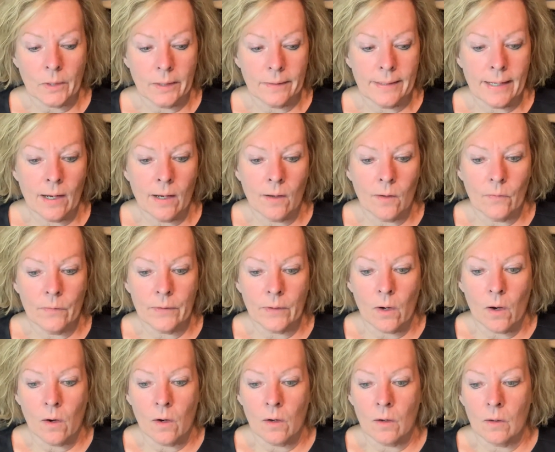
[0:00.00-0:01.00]
Now, there
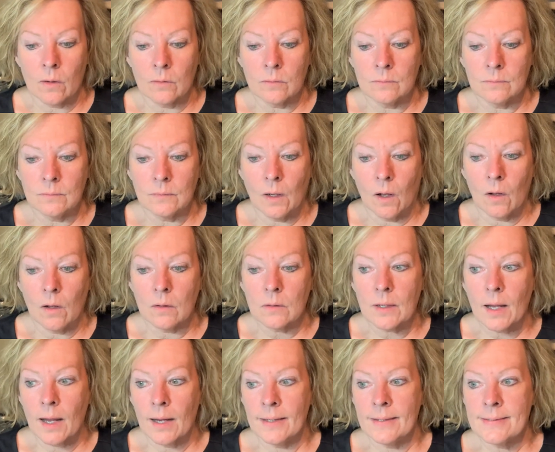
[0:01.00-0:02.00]
are all
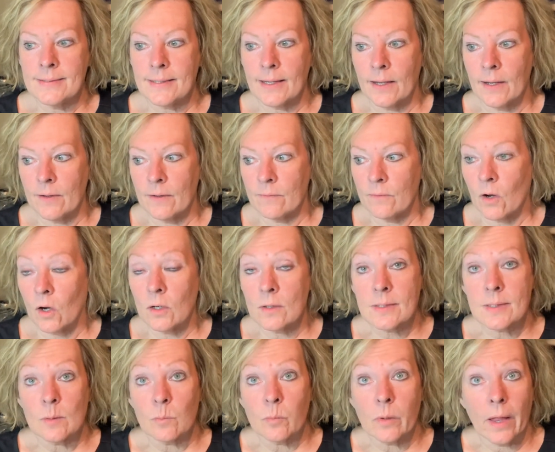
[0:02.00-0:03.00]
kinds of art
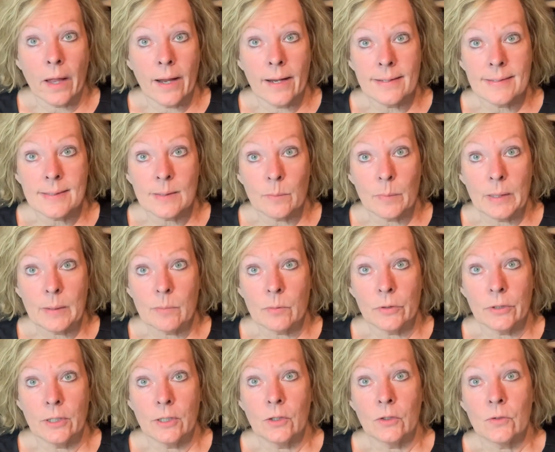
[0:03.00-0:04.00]
supplies that people
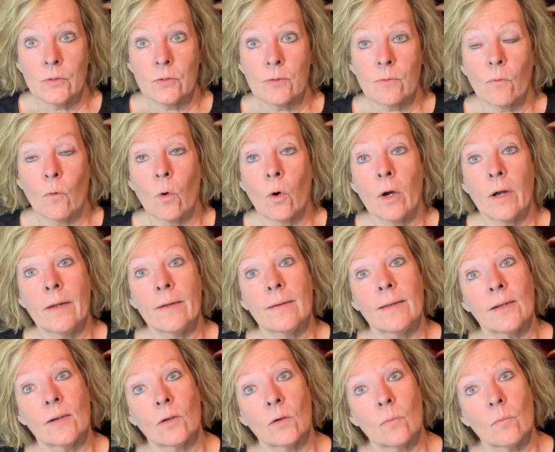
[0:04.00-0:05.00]
use for it
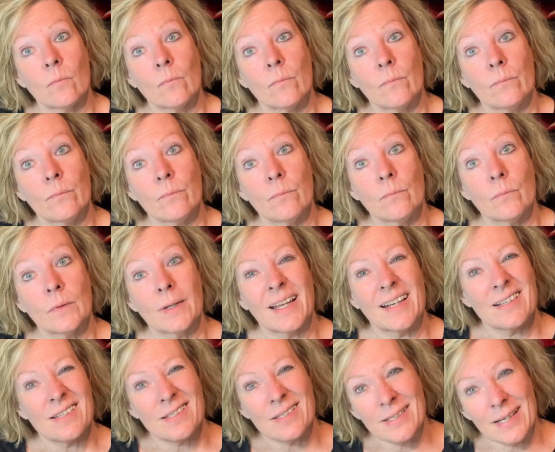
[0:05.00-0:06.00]
that are kind
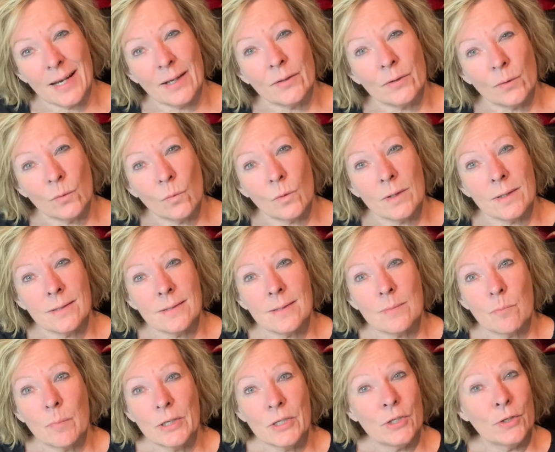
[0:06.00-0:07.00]
of standard ones,
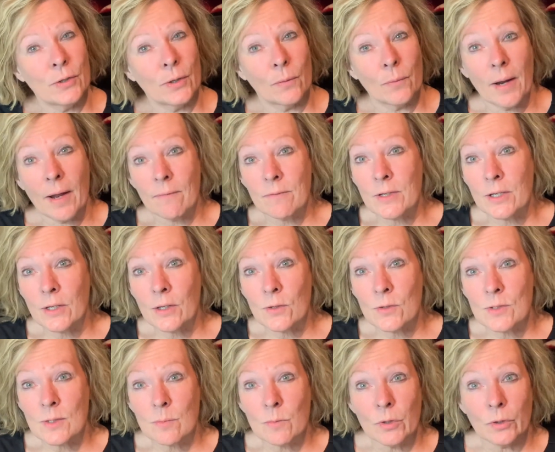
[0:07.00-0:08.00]
but you don't have to
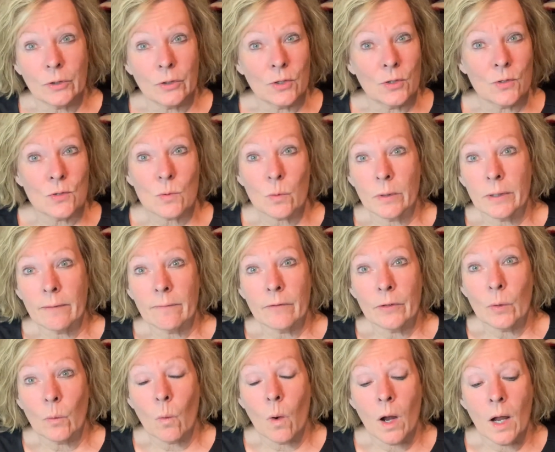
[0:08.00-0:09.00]
use them. You can use whatever
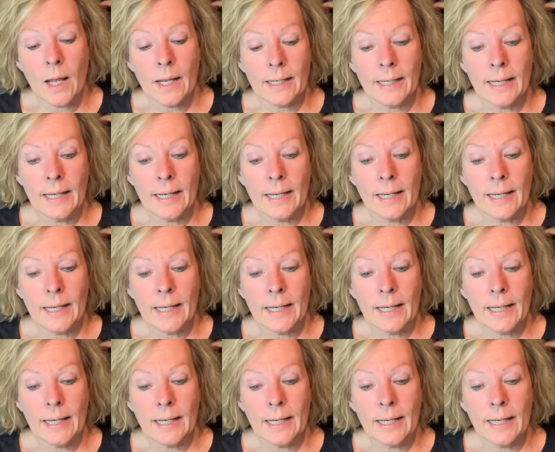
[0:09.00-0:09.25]
you want.